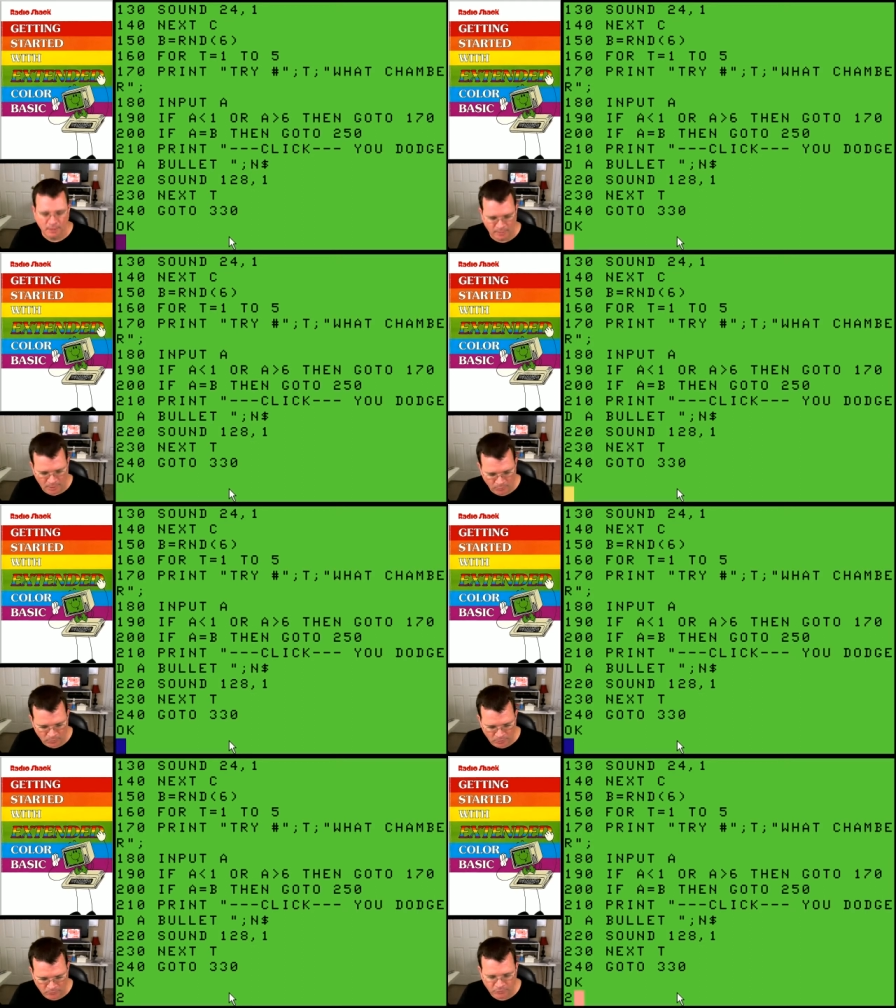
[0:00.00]
Now
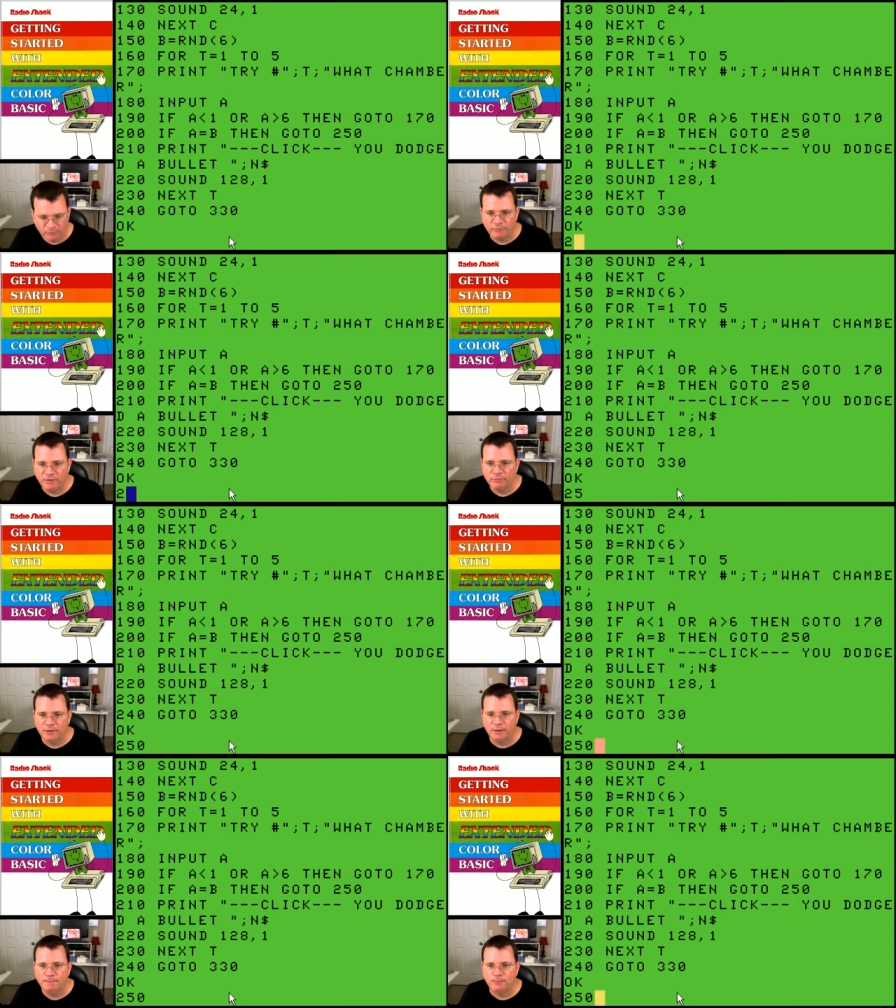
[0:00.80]
we're on
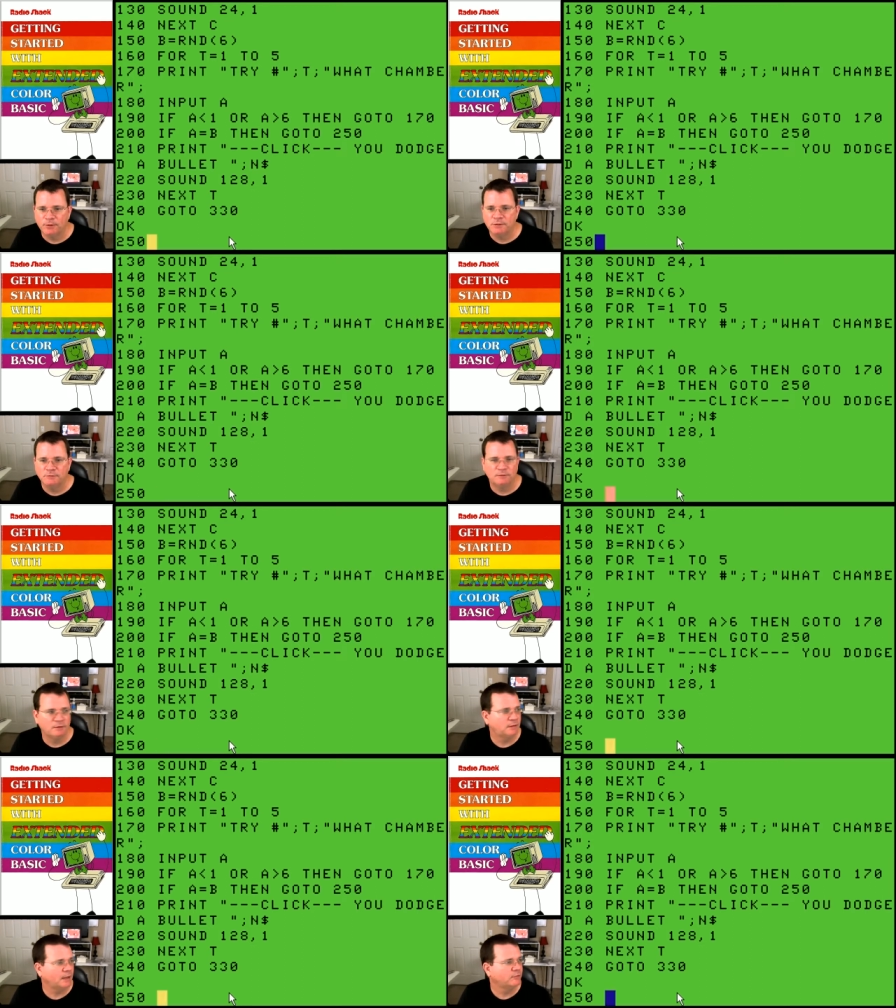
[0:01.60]
250, which is the
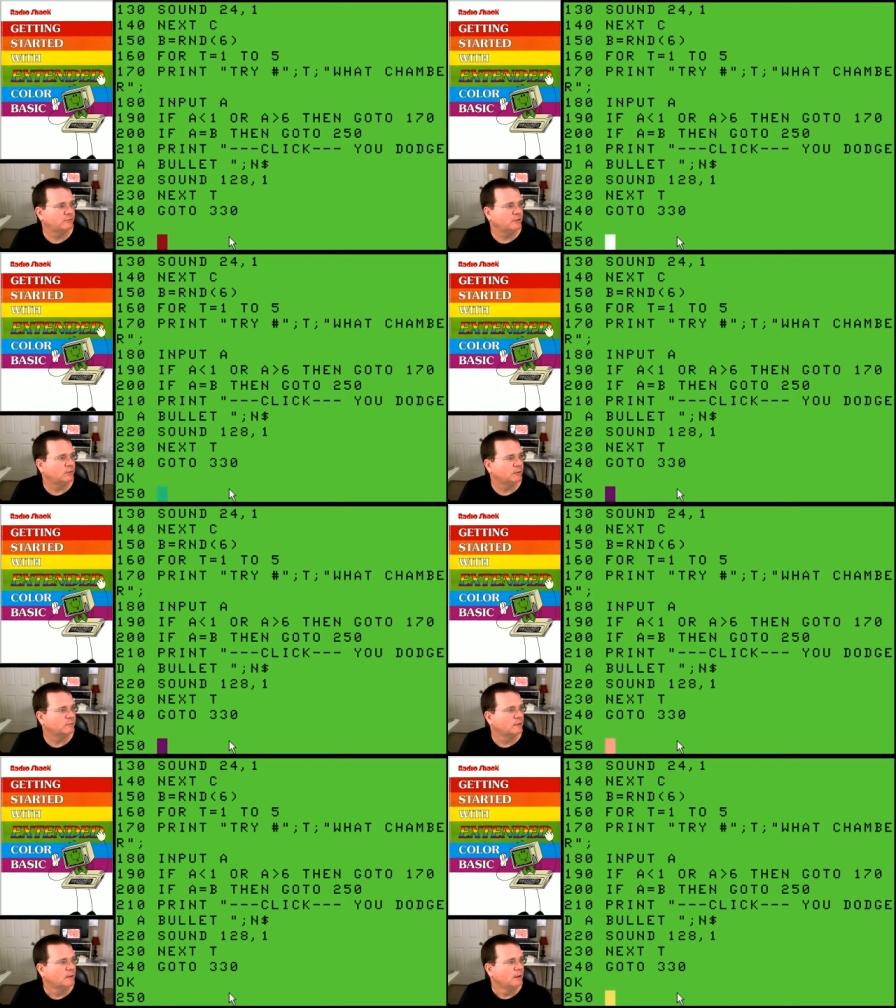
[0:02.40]
death sequence.